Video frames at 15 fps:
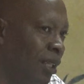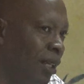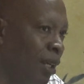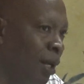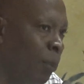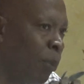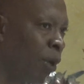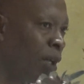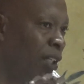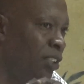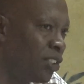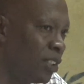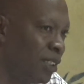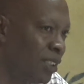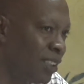
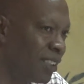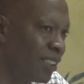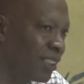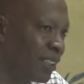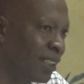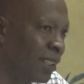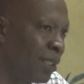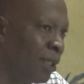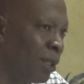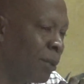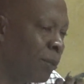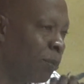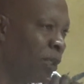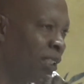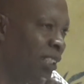apologies,
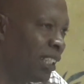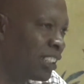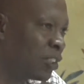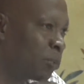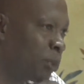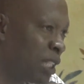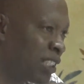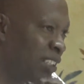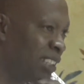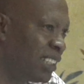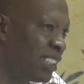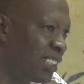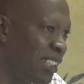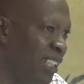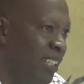but it expressly
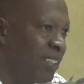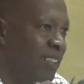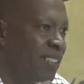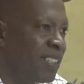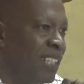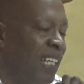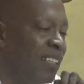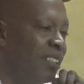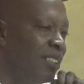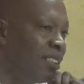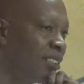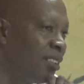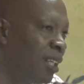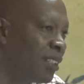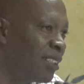states that it is
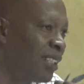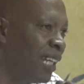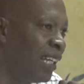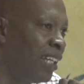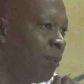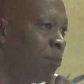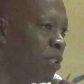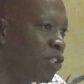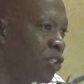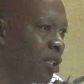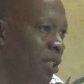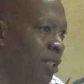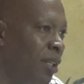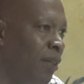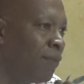not an admission
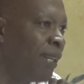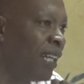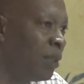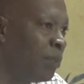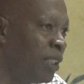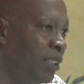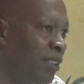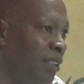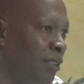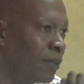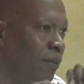of liability.